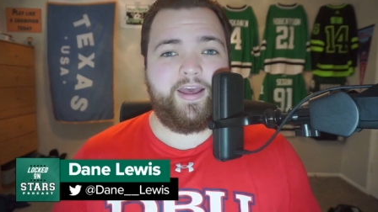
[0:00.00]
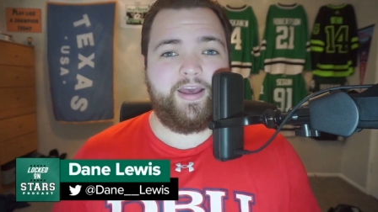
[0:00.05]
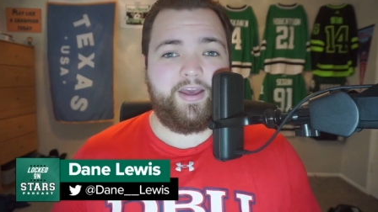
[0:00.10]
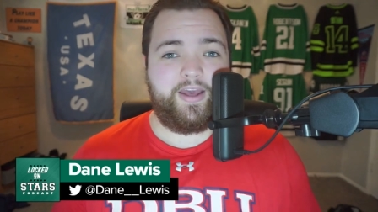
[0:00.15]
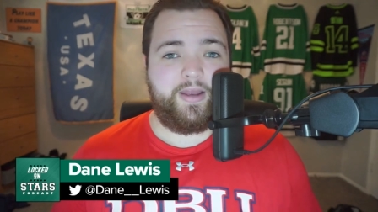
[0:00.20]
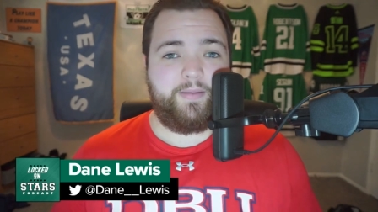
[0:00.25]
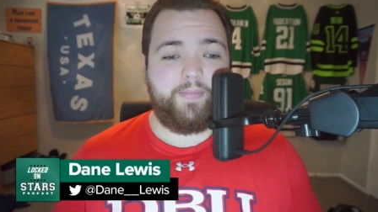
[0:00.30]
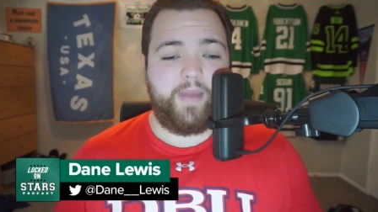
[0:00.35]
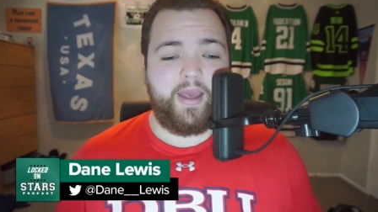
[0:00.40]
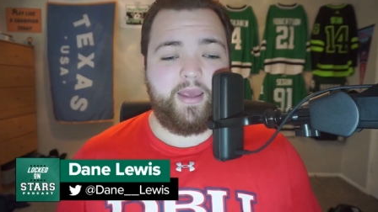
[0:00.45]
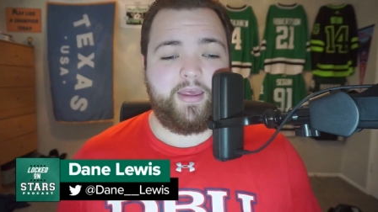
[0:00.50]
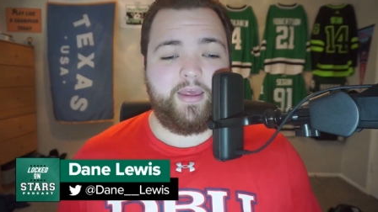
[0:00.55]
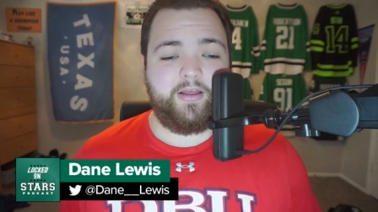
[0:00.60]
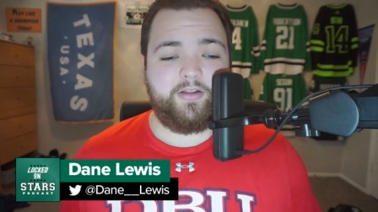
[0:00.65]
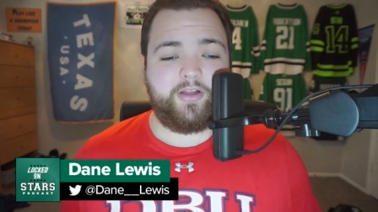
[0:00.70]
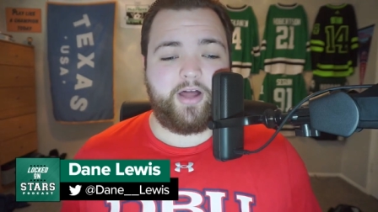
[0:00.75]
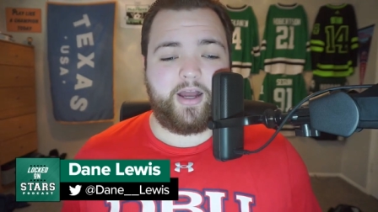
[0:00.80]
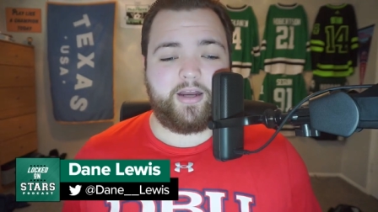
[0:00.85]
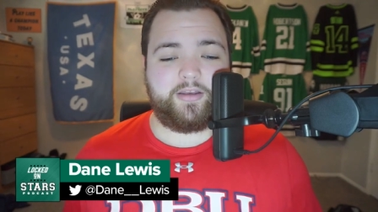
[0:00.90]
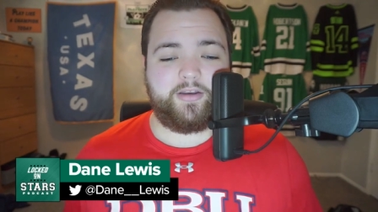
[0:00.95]
and making
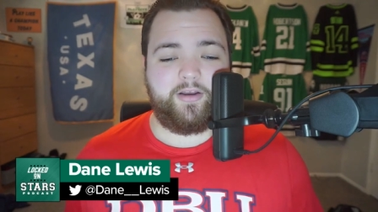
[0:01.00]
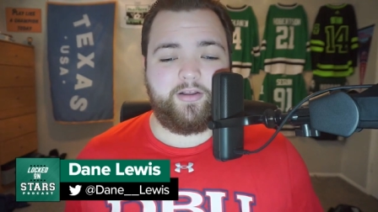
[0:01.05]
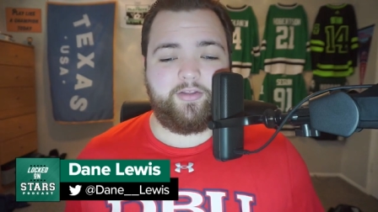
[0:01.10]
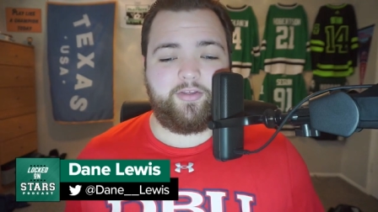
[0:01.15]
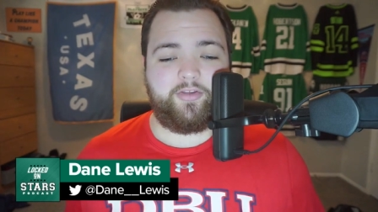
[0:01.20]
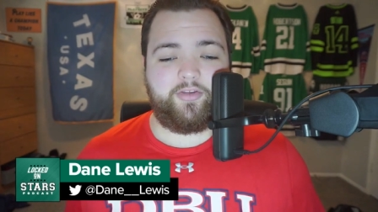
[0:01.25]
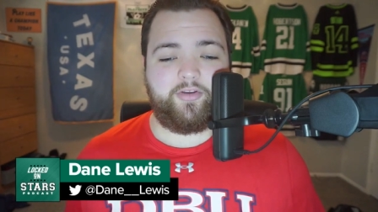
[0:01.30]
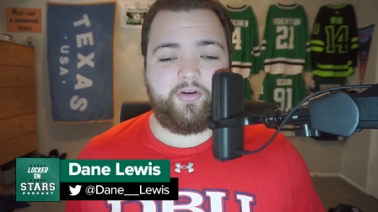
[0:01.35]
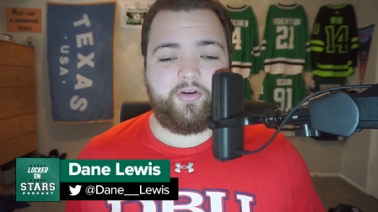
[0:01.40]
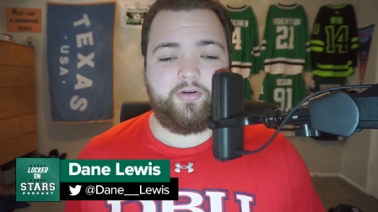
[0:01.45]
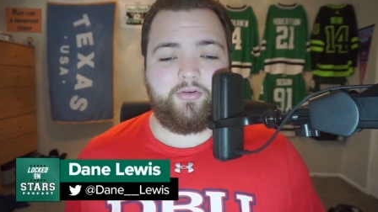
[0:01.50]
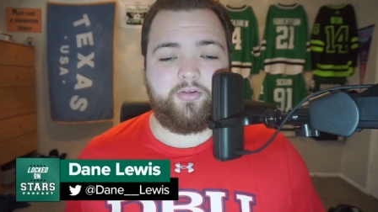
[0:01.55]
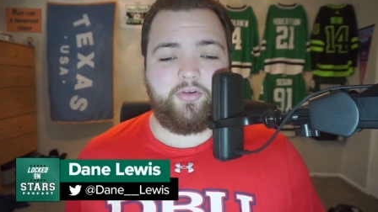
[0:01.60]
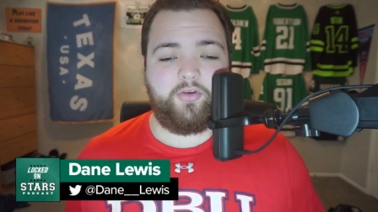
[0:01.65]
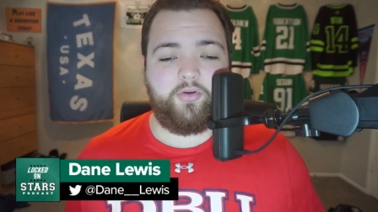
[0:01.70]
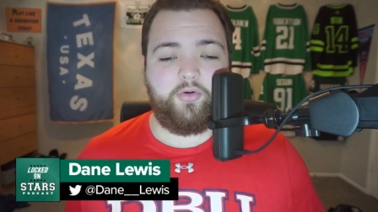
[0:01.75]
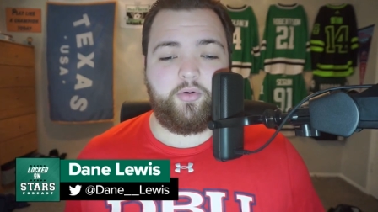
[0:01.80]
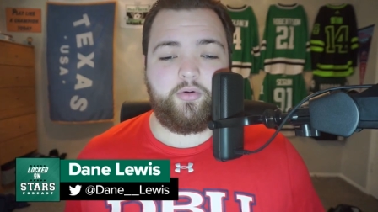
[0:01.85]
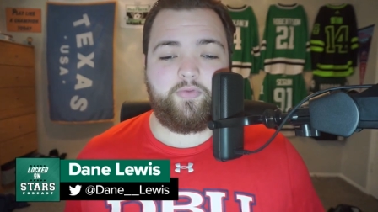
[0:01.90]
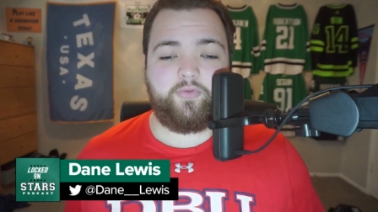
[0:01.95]
Locked On Stars
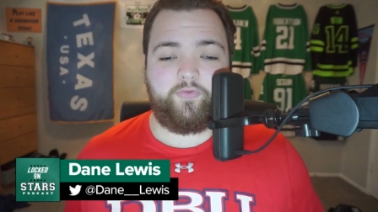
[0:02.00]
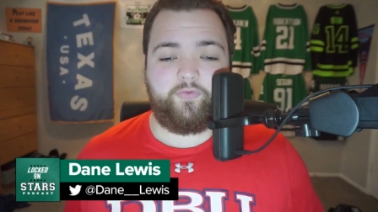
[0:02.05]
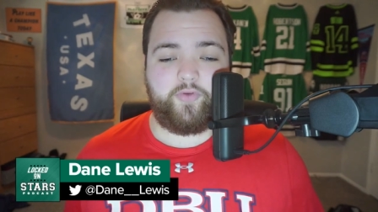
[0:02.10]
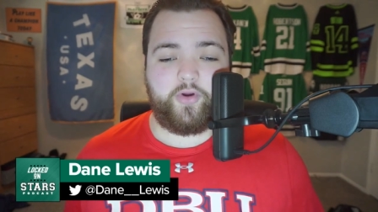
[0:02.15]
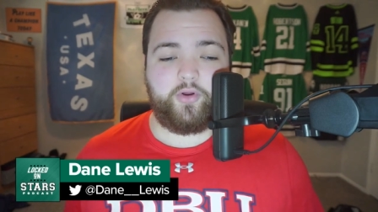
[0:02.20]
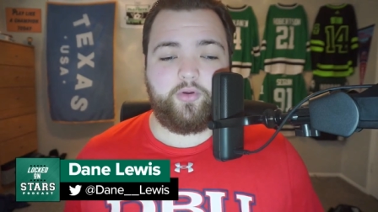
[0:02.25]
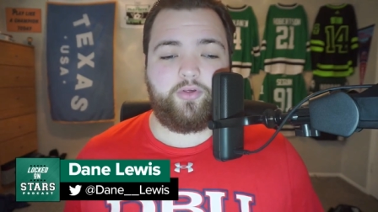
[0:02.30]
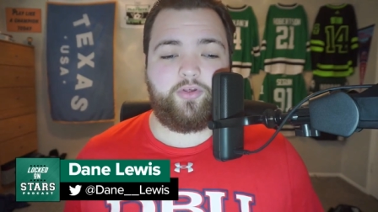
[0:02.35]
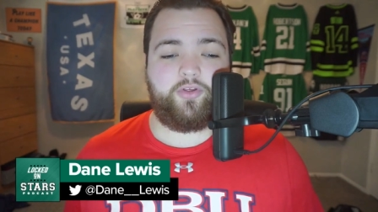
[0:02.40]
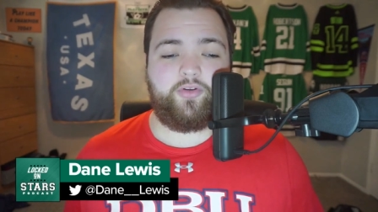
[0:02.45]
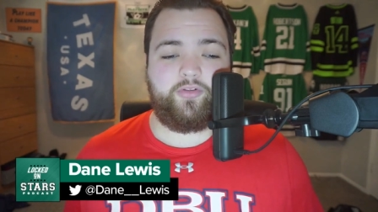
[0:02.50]
your first